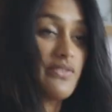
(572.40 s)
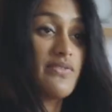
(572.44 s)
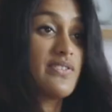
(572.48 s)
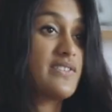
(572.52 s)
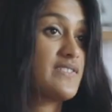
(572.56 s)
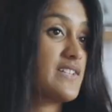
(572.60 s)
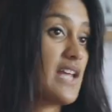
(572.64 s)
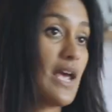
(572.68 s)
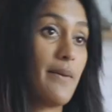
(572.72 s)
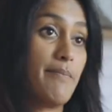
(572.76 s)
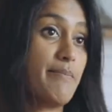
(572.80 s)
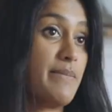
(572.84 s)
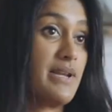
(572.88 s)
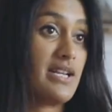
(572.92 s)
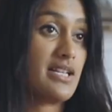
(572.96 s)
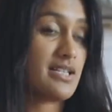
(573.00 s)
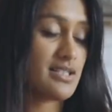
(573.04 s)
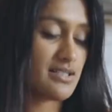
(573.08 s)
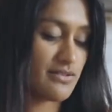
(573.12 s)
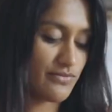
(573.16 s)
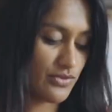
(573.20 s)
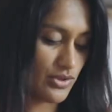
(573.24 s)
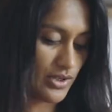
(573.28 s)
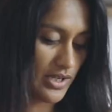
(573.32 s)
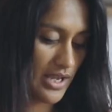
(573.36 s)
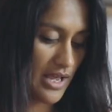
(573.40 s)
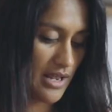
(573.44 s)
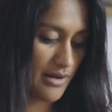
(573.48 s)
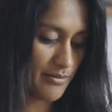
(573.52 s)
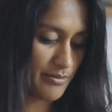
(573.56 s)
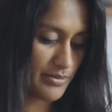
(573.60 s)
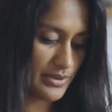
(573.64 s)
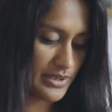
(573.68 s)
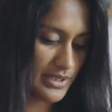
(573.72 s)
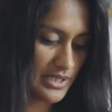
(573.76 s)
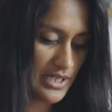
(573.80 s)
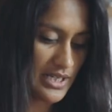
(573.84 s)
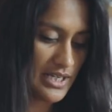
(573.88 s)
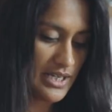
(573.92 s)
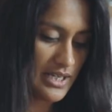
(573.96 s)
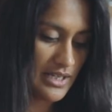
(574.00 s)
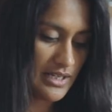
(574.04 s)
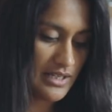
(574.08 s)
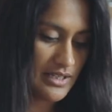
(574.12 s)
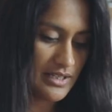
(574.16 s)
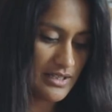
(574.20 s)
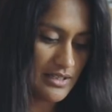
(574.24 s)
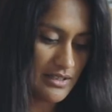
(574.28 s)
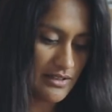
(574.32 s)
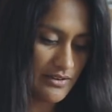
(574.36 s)
it for 10 minutes if you can. But
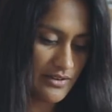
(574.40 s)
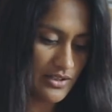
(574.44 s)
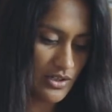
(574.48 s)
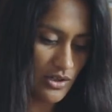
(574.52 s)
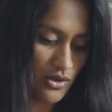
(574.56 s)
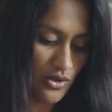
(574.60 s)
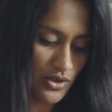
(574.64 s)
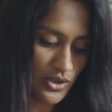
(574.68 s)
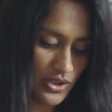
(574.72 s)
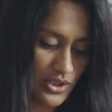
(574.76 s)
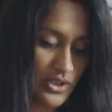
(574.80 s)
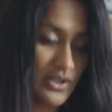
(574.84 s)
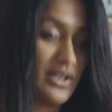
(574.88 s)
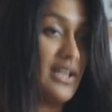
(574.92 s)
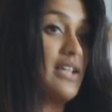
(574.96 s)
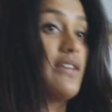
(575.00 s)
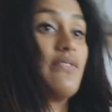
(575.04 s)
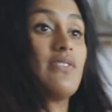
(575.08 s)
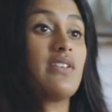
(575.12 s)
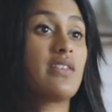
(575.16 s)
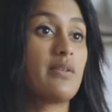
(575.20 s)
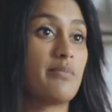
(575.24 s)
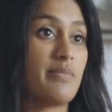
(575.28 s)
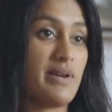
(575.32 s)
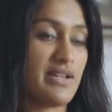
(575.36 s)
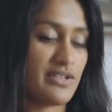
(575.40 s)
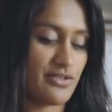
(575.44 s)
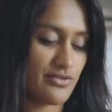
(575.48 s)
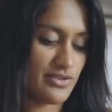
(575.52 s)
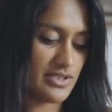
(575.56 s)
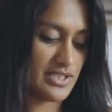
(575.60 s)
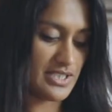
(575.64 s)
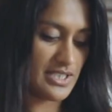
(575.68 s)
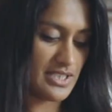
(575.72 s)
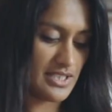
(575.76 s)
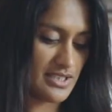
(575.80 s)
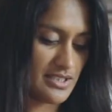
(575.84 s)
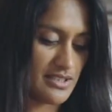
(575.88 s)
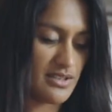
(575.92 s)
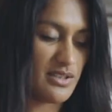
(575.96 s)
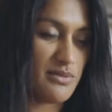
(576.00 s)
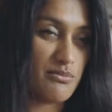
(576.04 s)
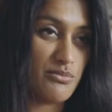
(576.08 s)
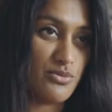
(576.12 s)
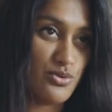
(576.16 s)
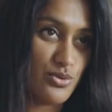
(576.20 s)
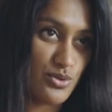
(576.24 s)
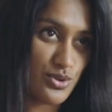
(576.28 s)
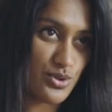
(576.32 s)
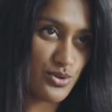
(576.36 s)
the longer you leave it, the better it is, and the
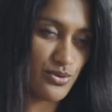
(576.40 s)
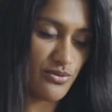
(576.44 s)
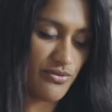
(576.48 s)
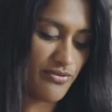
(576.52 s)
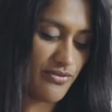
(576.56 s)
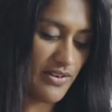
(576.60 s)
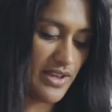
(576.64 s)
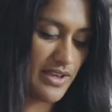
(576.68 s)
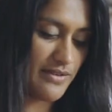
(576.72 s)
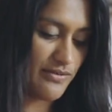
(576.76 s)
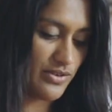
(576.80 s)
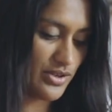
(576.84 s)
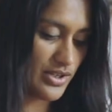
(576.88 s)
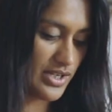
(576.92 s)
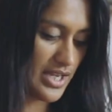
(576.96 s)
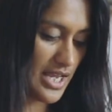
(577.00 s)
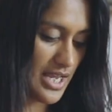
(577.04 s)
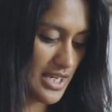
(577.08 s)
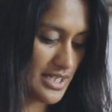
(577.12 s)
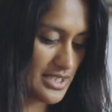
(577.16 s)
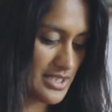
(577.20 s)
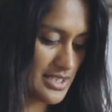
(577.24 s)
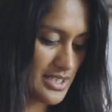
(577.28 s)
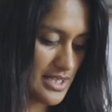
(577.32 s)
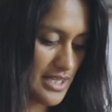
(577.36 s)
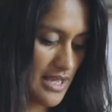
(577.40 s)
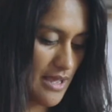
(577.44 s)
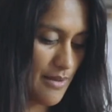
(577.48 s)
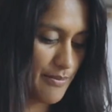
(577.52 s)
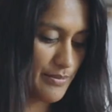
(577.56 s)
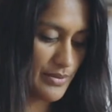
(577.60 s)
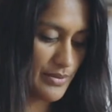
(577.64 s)
more sort of flavour you get into there.